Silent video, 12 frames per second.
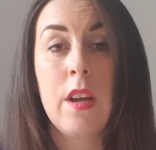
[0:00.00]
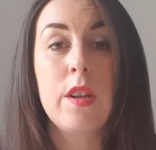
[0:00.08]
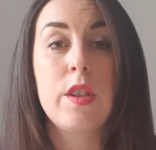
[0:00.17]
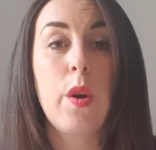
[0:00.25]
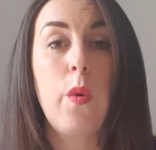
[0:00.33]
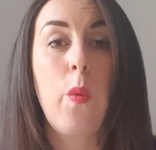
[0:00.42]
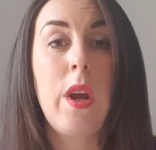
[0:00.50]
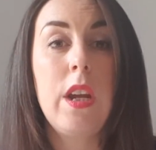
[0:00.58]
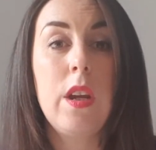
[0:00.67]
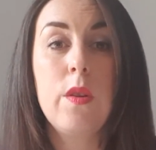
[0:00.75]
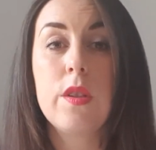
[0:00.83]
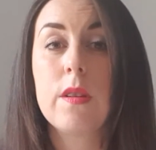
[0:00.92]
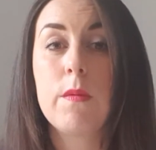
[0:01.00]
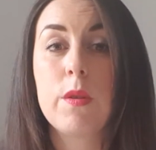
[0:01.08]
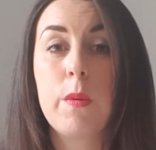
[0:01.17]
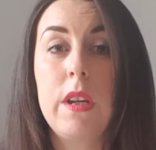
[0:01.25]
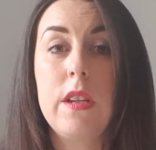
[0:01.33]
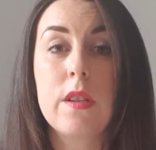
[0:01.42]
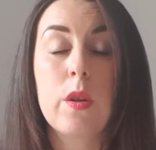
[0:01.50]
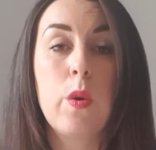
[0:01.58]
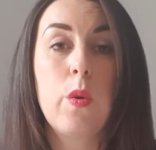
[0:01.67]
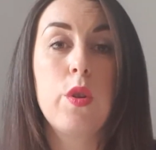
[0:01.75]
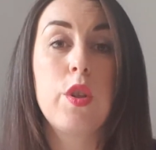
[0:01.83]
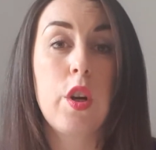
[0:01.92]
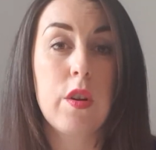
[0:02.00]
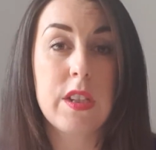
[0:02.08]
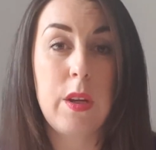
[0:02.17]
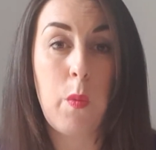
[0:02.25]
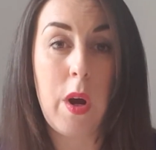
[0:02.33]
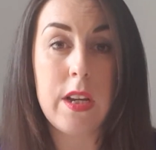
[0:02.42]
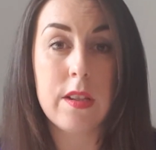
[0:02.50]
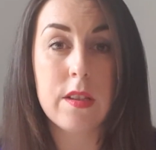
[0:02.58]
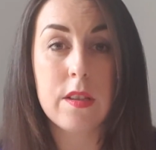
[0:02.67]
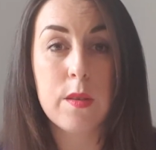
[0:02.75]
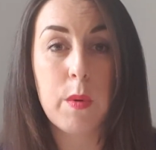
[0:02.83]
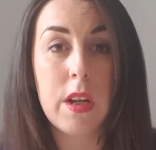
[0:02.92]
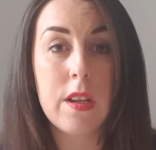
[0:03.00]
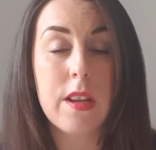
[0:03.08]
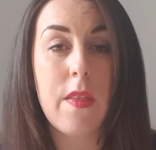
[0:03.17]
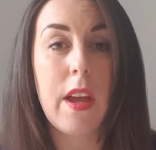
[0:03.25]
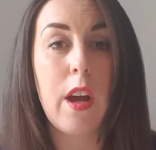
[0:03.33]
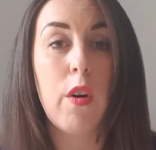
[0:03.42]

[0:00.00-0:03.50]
So we use some sweets called toxic waste sweets, and they